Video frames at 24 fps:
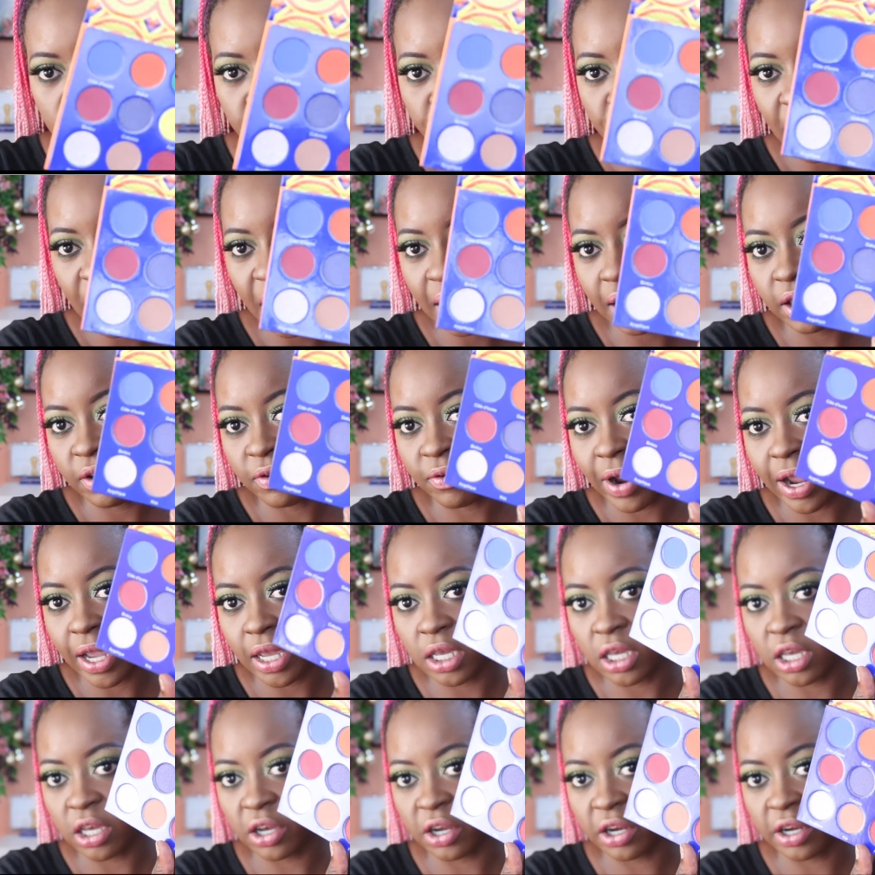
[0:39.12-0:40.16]
is the palette
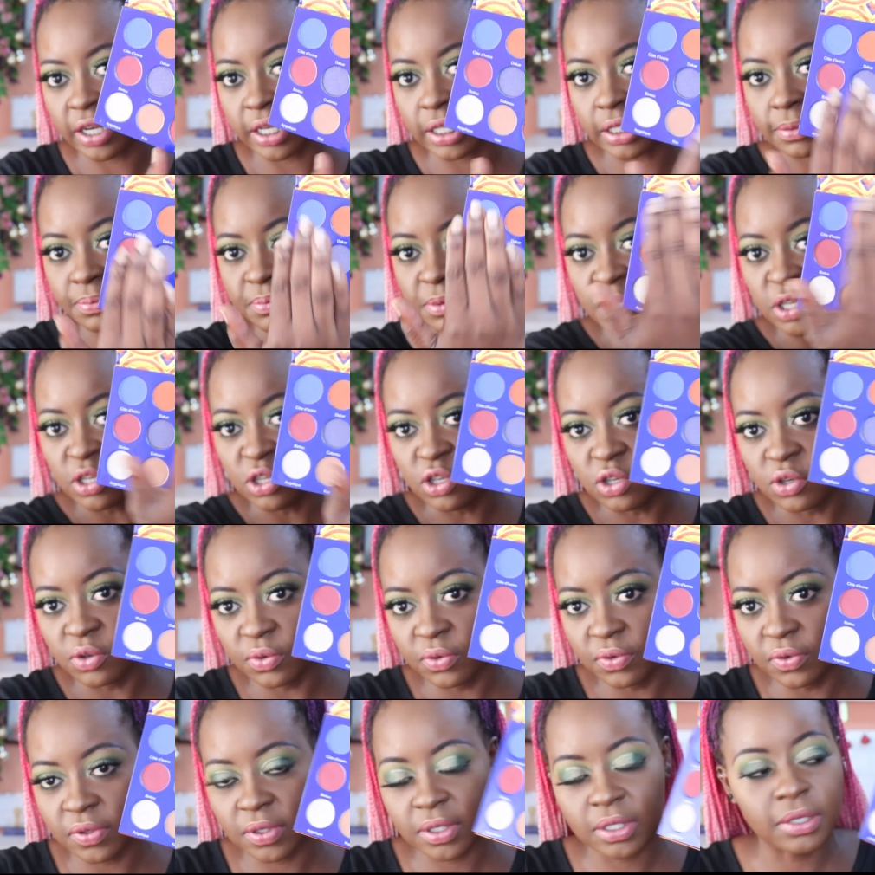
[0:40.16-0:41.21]
right here. It's been
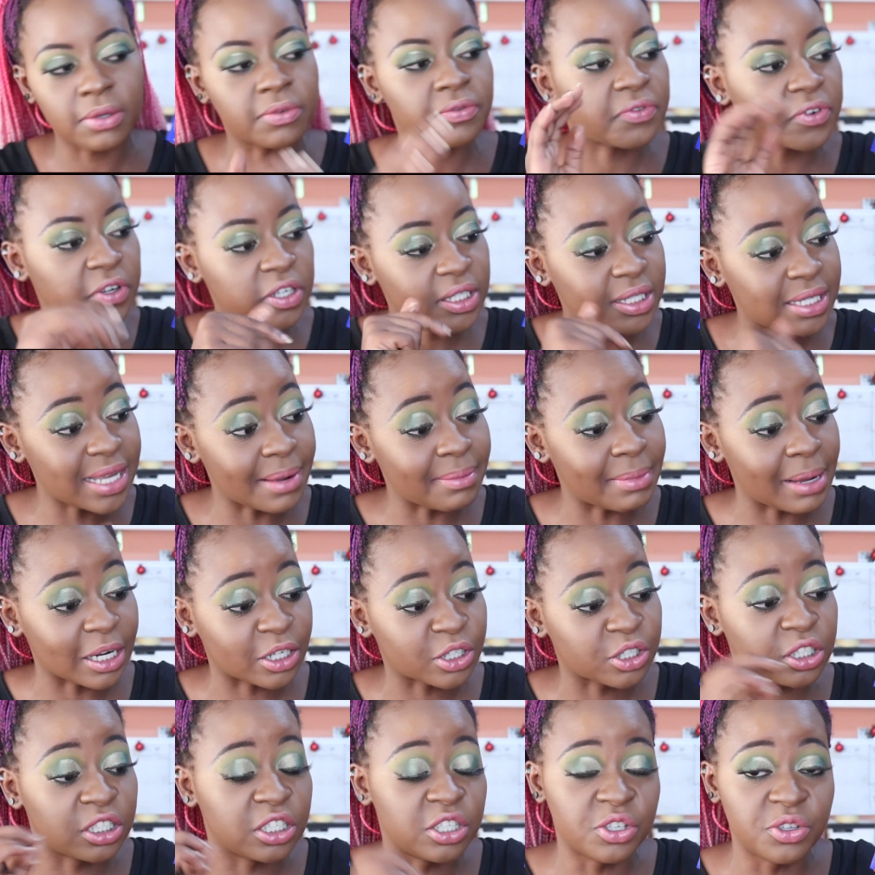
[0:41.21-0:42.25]
used, first time I
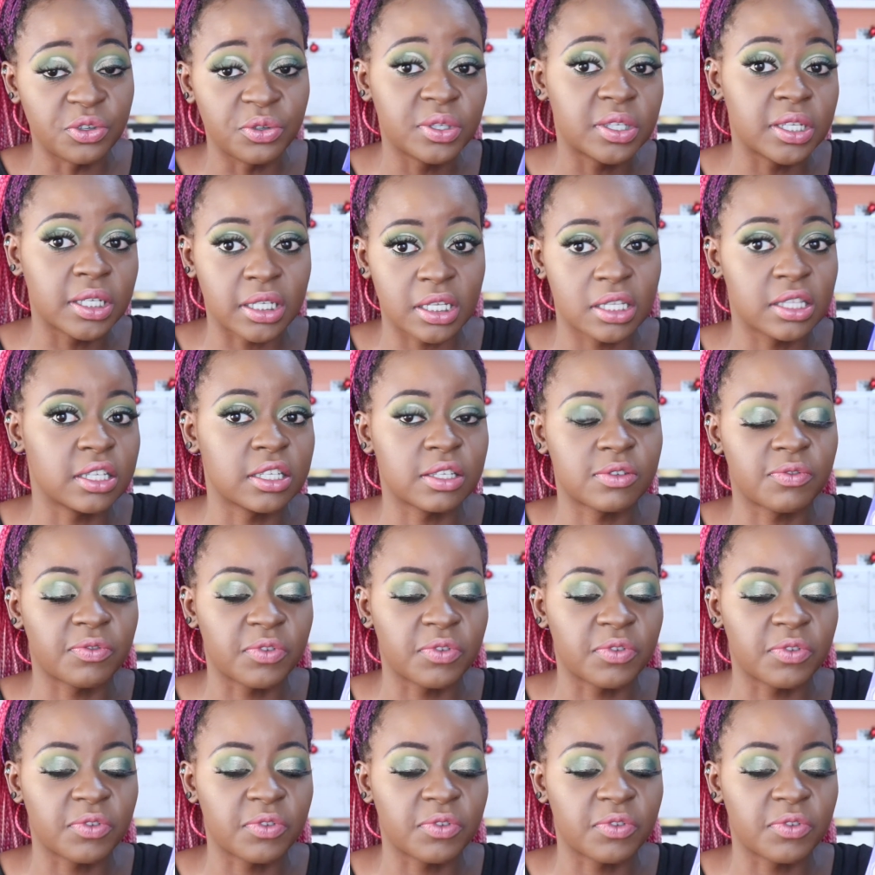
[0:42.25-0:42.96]
actually used it in this